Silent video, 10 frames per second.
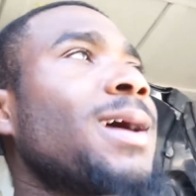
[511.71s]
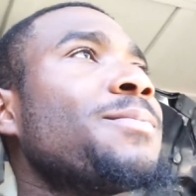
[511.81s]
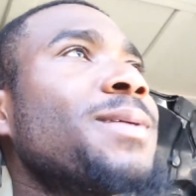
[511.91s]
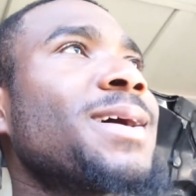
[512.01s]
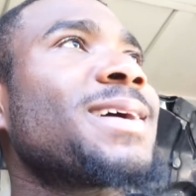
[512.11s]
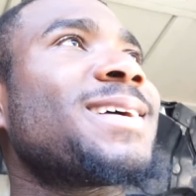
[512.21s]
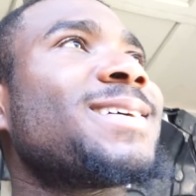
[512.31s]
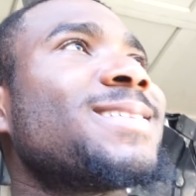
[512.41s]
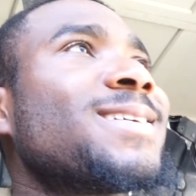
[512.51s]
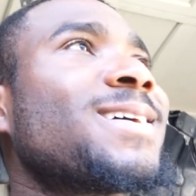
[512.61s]
but
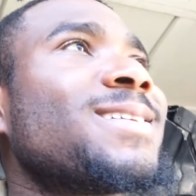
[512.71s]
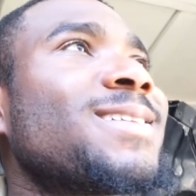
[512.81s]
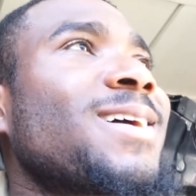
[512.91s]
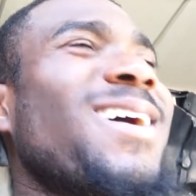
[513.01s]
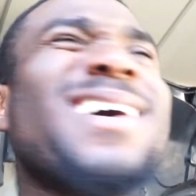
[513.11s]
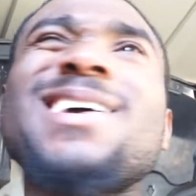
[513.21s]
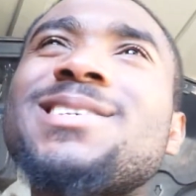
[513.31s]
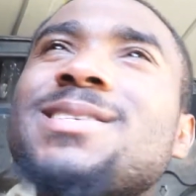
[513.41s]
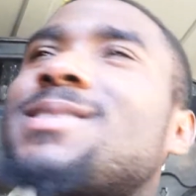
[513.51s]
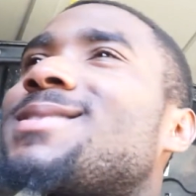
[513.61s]
the car
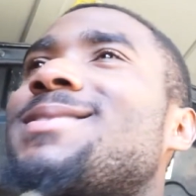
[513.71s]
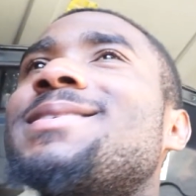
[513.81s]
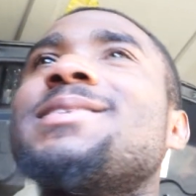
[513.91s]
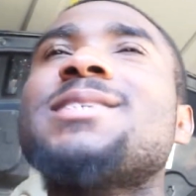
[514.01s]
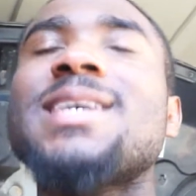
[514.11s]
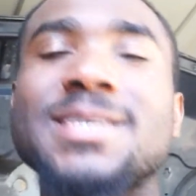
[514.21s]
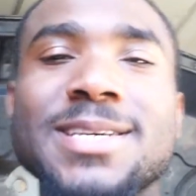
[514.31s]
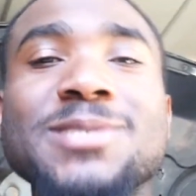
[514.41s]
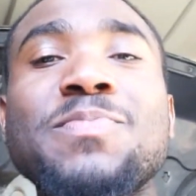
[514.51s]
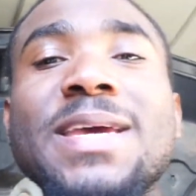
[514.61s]
is,
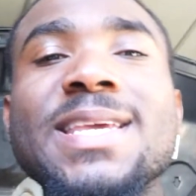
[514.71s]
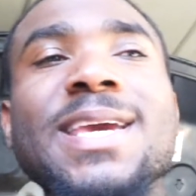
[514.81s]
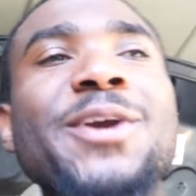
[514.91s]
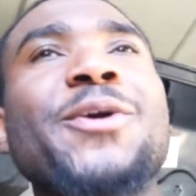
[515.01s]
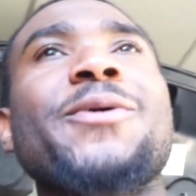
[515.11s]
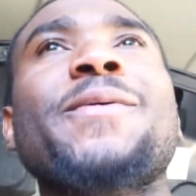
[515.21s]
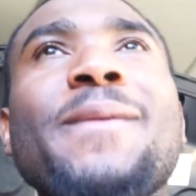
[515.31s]
it's been here.